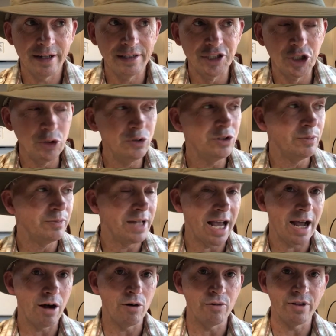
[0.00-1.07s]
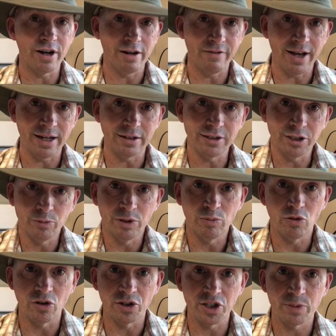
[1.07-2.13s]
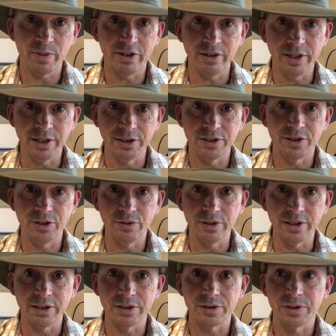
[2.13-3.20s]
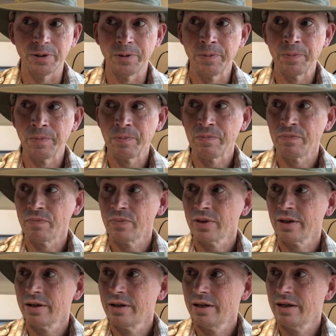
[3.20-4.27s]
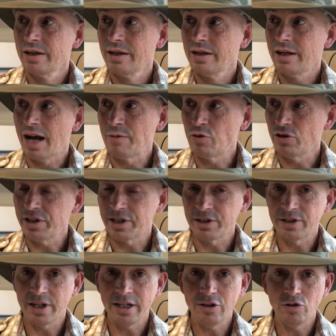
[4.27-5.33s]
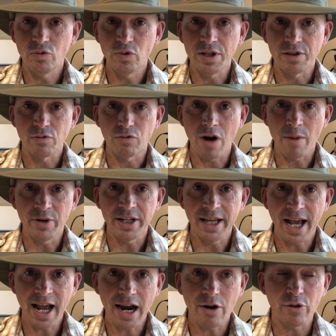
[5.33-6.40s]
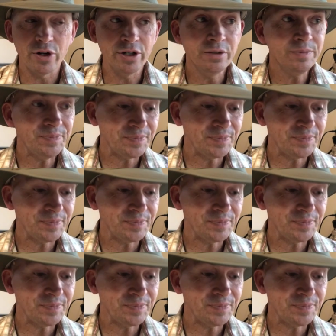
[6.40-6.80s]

do them now that I've had a little bit more experience doing this. I'm going to continue with Robert E. Howard,